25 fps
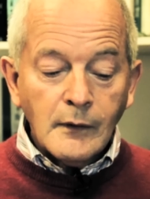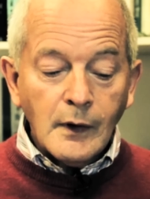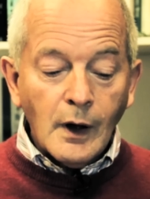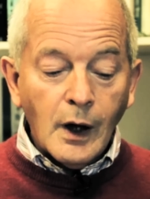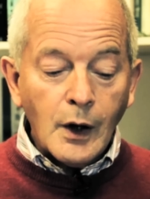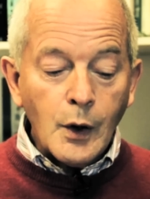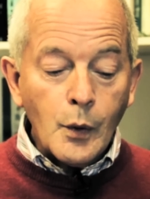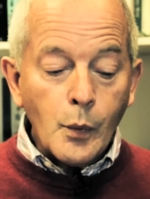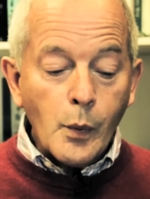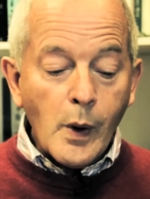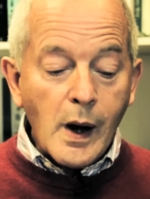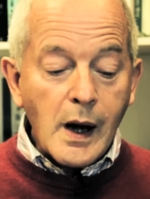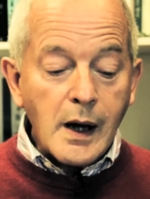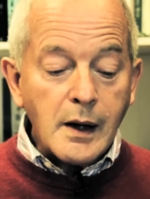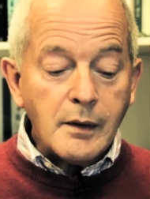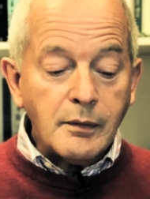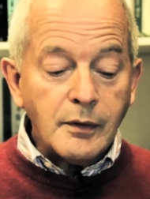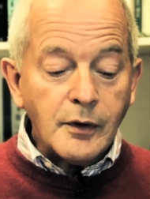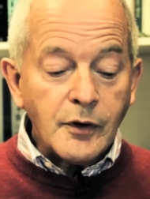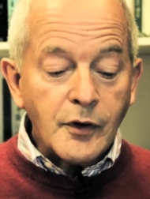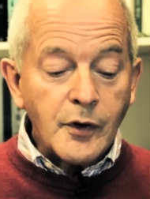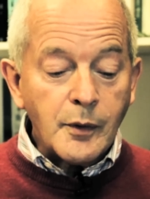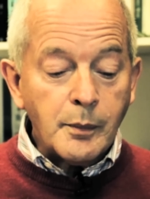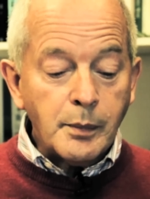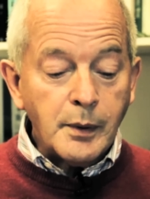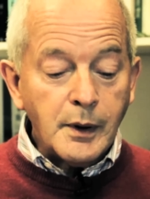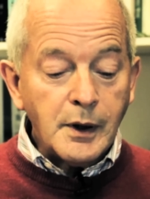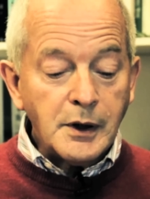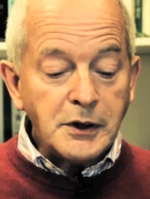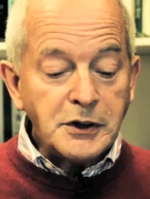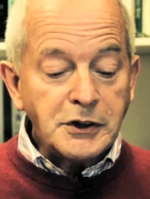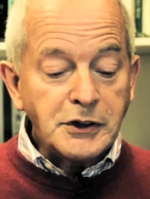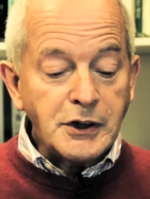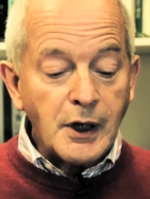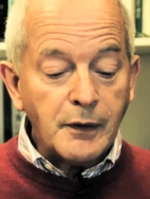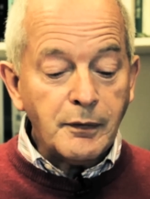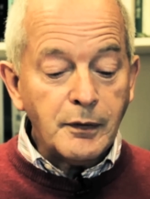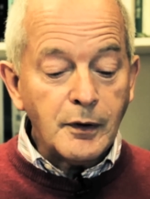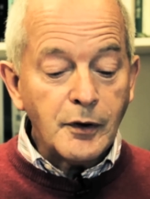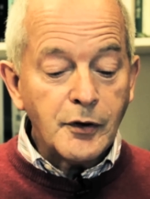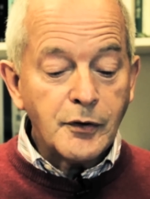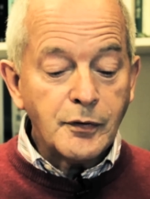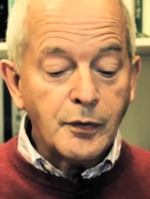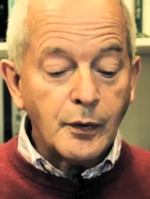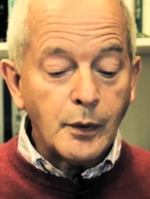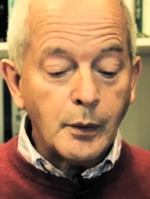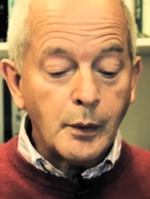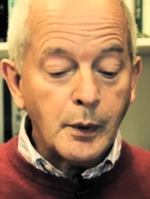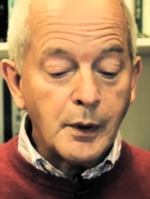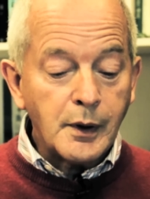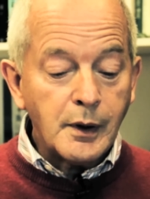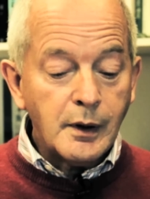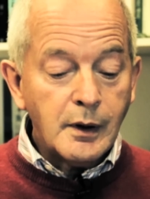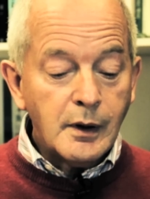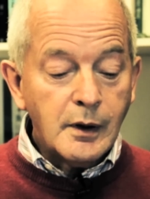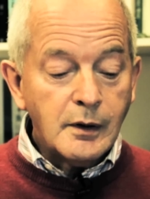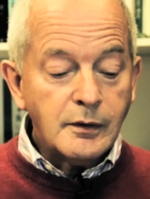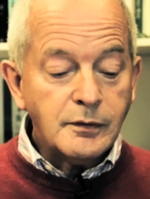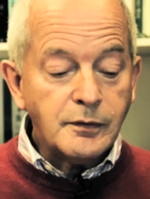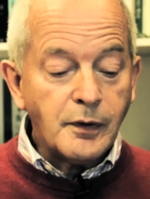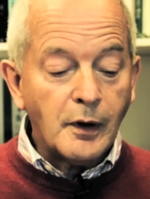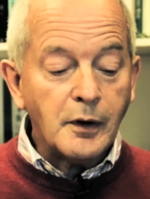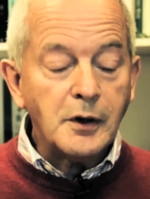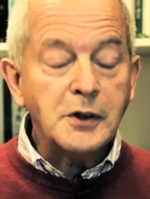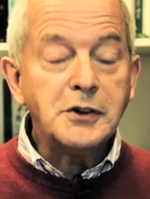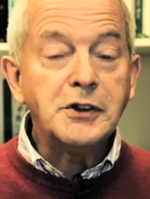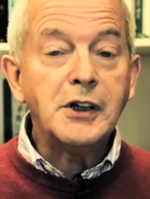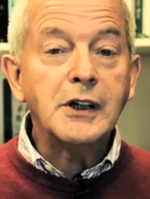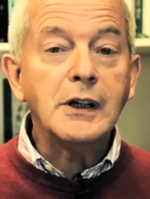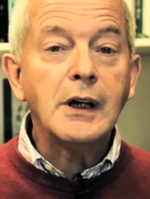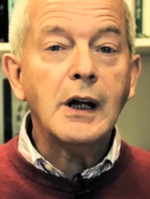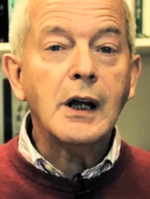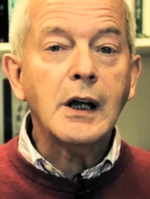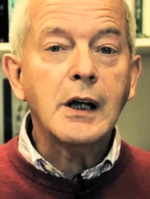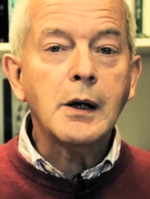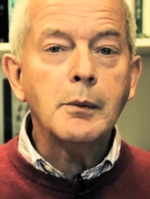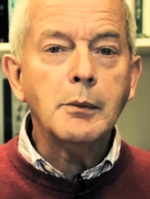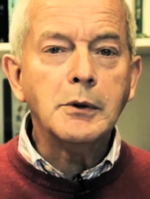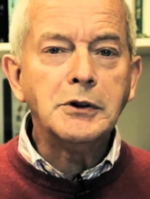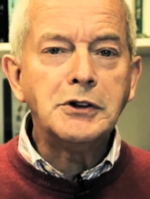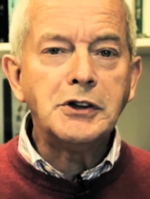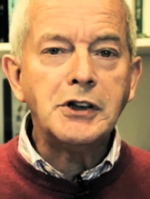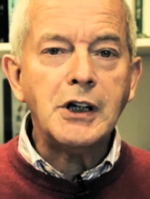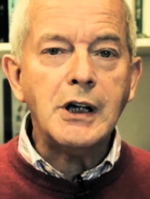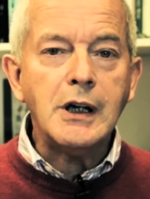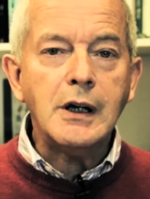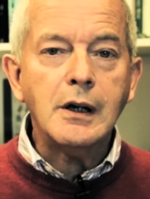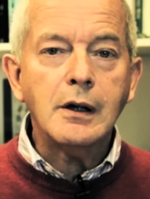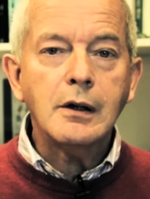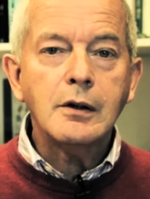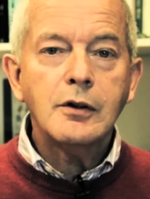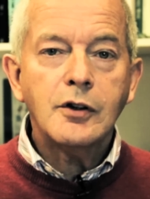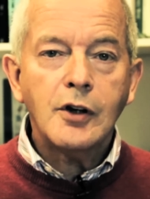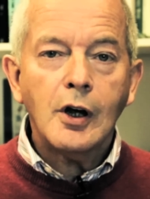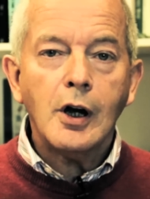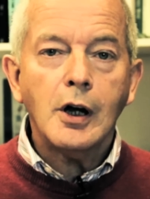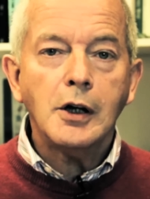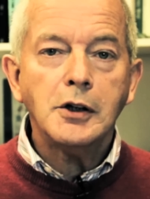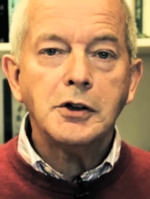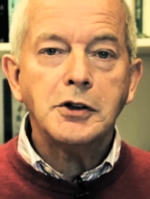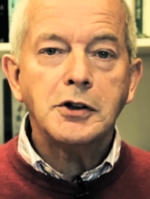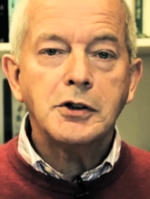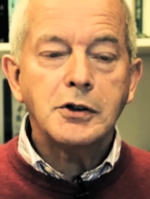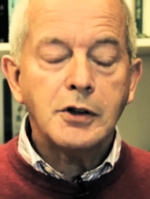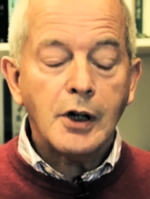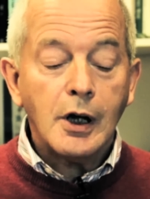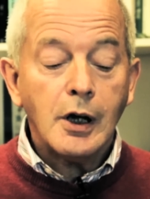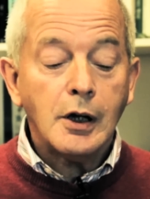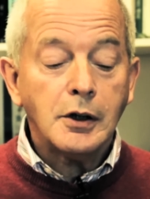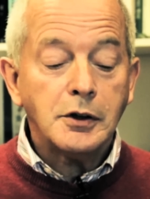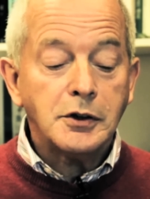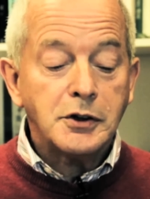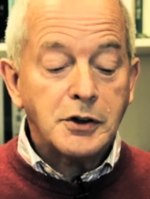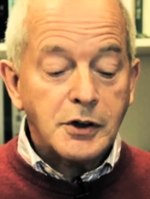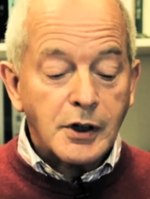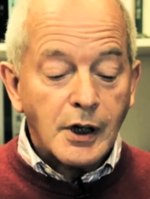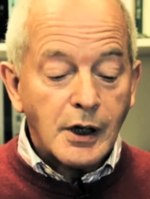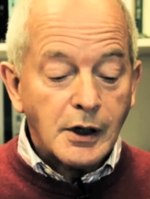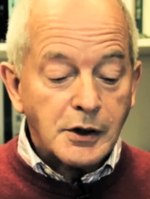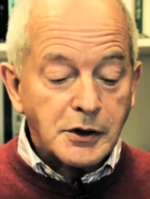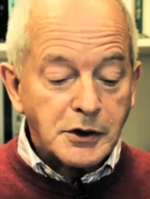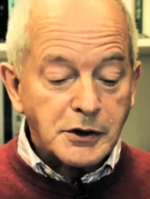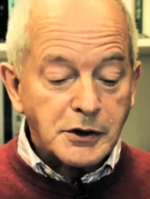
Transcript: Unaware of us, the bird shuffles forward, foraging like a machine. Touch, touch, touch.